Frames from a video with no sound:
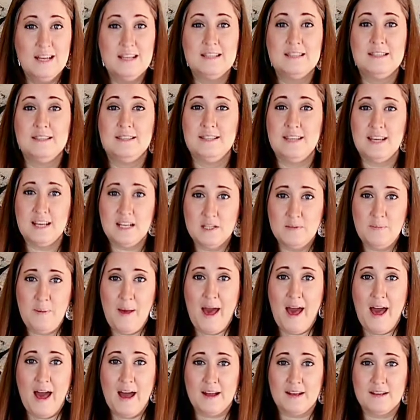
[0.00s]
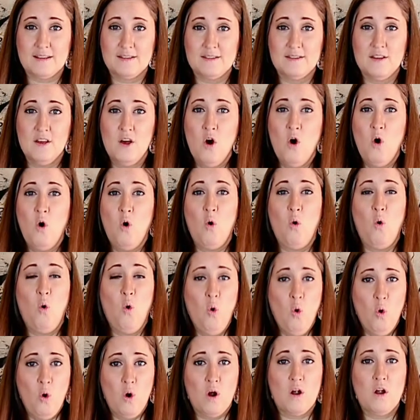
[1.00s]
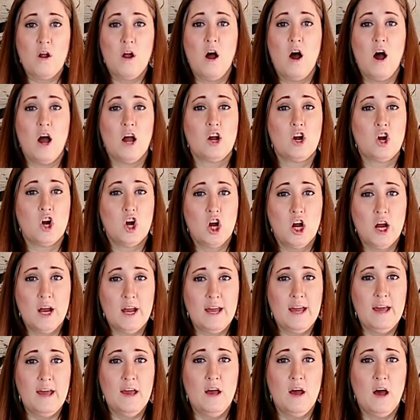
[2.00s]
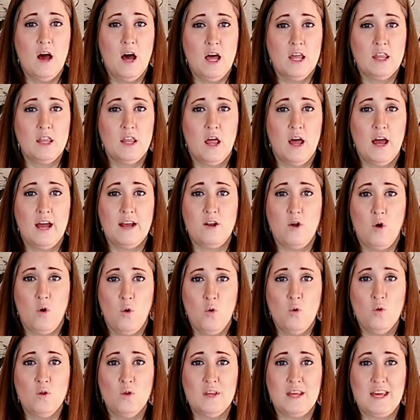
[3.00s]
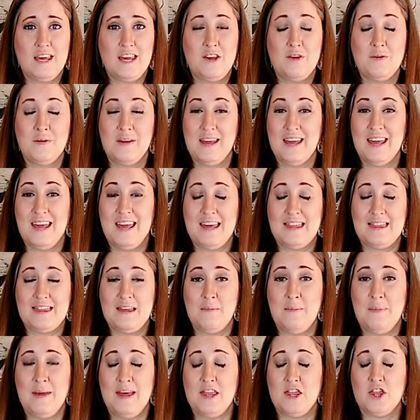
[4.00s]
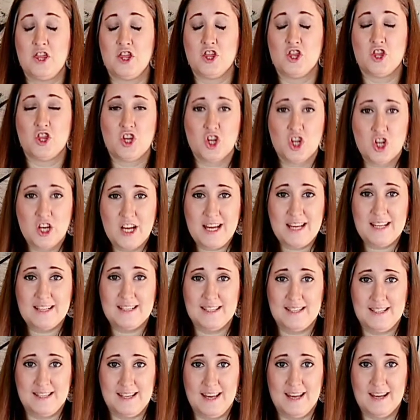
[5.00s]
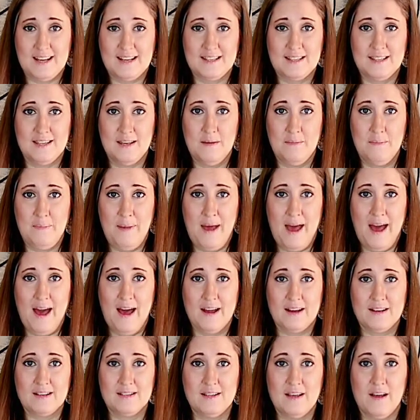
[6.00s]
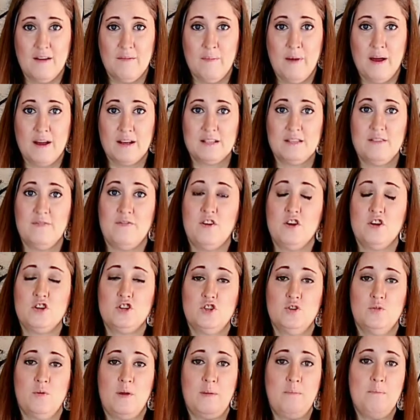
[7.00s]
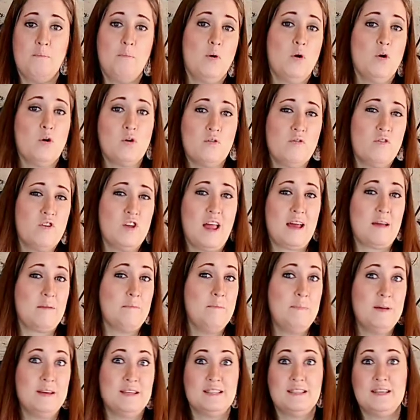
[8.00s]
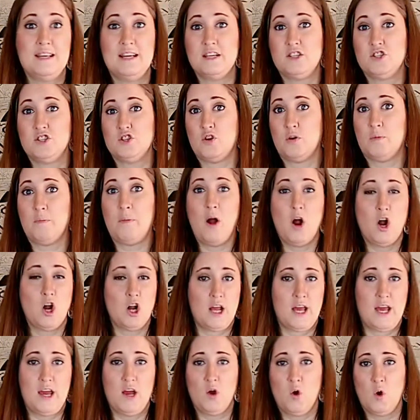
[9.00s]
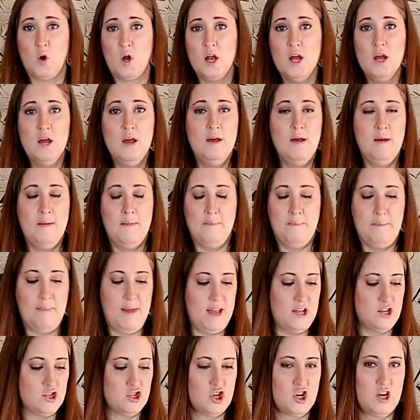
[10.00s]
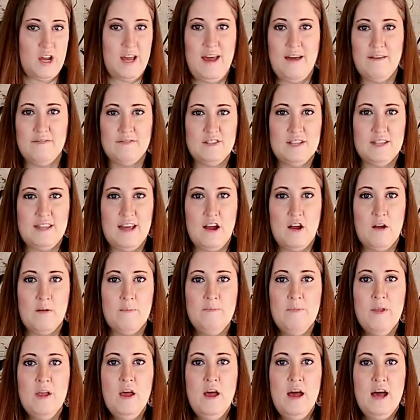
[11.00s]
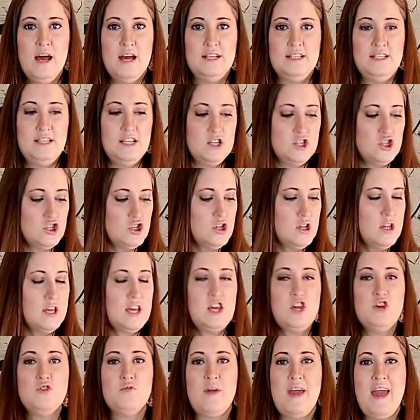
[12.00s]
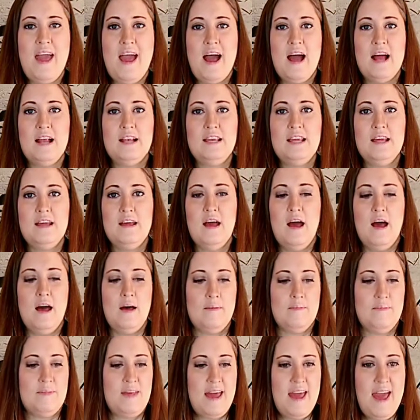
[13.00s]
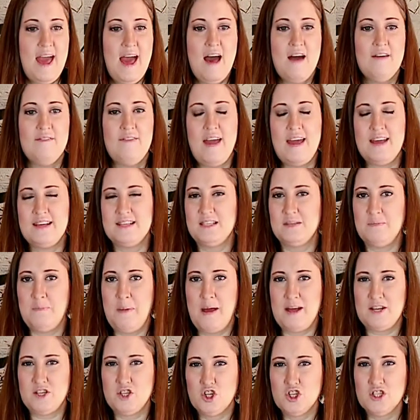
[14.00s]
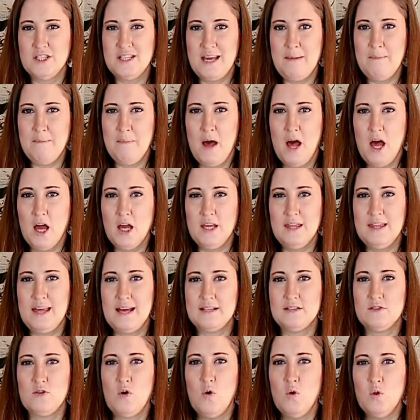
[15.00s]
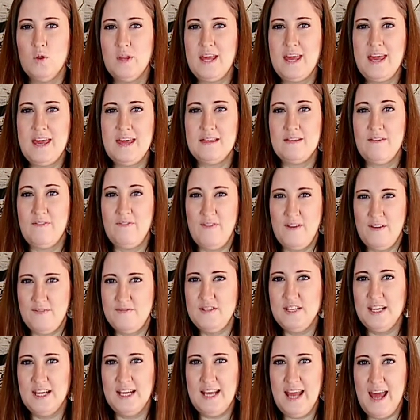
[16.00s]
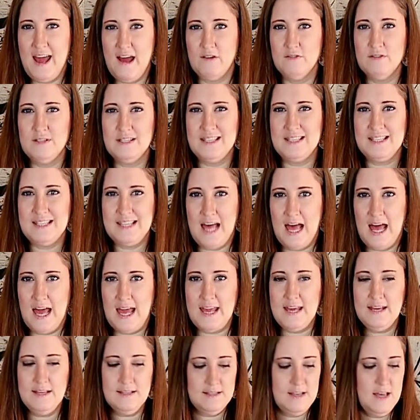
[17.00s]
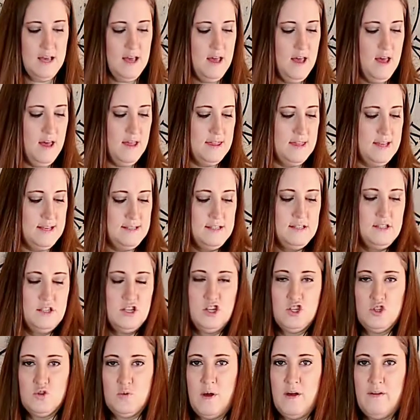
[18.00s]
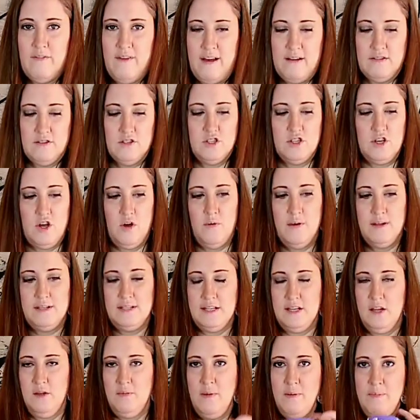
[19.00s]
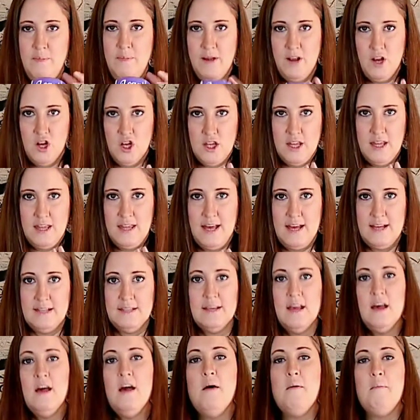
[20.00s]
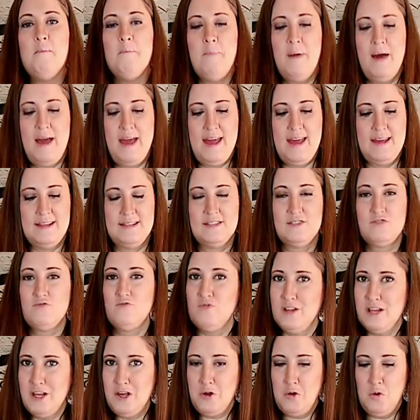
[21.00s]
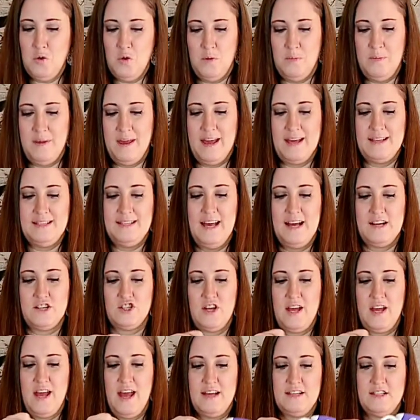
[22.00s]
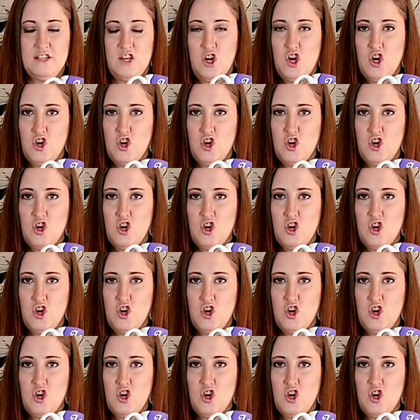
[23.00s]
6 packs, or on Cricut Online only, you can get them in 36 packs of mugs if you're doing bulk for like business or party or major gift there. Additionally, you can, they have a specialty mug that's only in the 15-ounce size. This is the 12-ounce, so it's a little bit bigger than this, but it's really cool because it actually has a